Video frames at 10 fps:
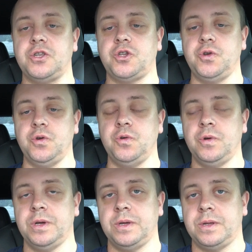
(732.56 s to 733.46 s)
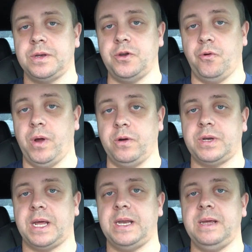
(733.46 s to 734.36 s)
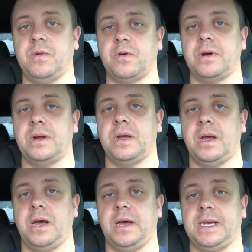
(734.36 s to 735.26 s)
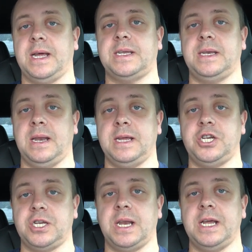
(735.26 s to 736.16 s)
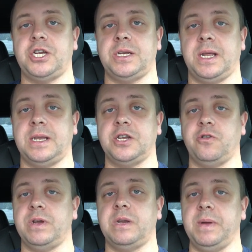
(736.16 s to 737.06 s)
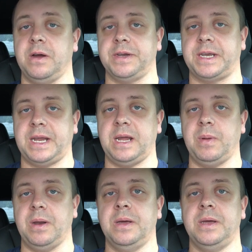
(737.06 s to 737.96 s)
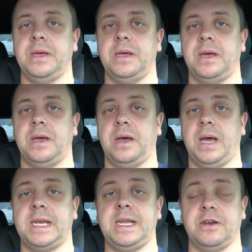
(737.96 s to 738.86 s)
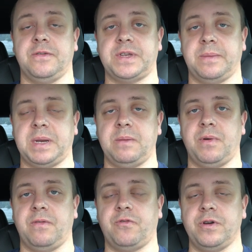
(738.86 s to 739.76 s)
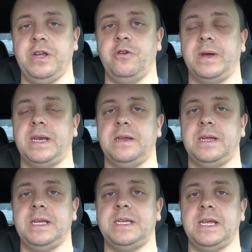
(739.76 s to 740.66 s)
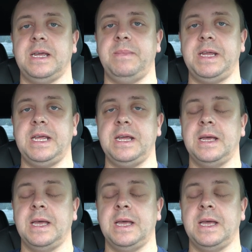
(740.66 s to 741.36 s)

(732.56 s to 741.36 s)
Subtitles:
to the road anymore. That's the legislation that is going to be on the table at the end of September for the UN ECE meeting.